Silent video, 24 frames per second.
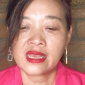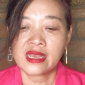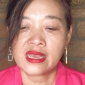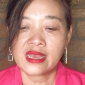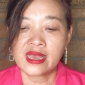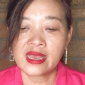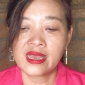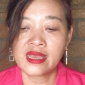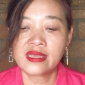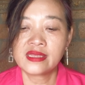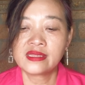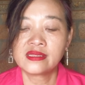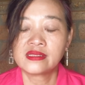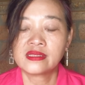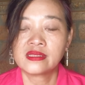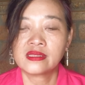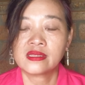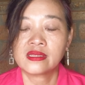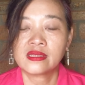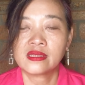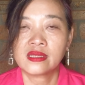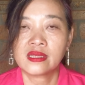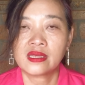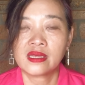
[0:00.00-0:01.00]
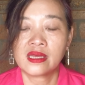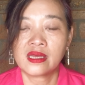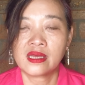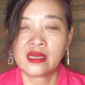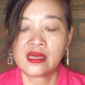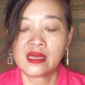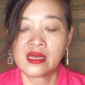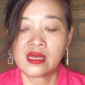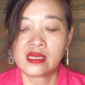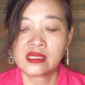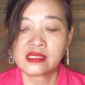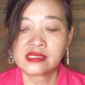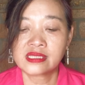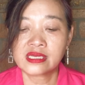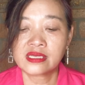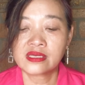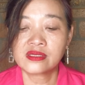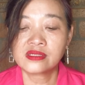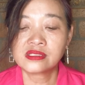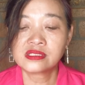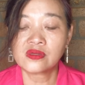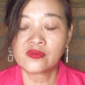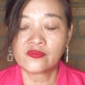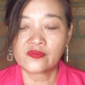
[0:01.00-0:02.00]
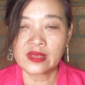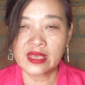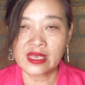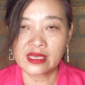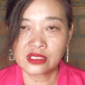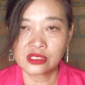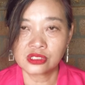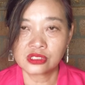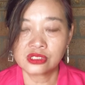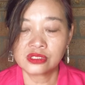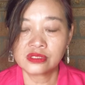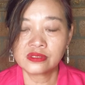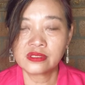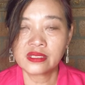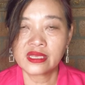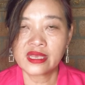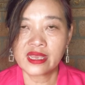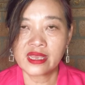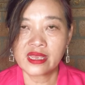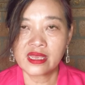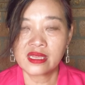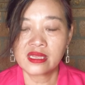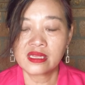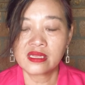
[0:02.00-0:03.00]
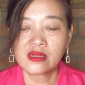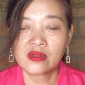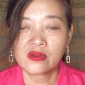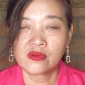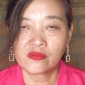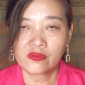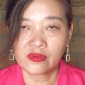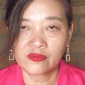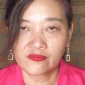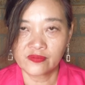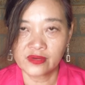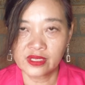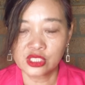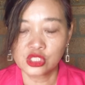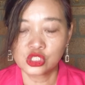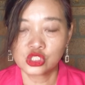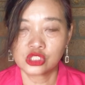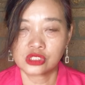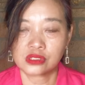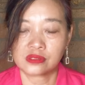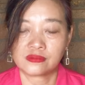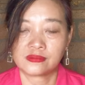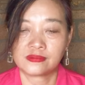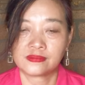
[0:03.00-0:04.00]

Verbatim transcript: and uh, cycles of action and reflection.